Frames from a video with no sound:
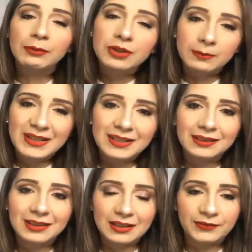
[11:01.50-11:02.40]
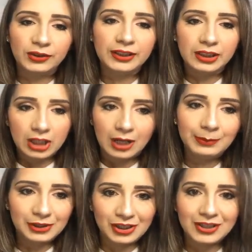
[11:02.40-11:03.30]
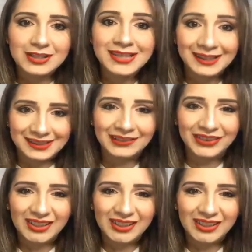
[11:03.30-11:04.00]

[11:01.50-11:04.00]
to be successful in accomplishing this activity.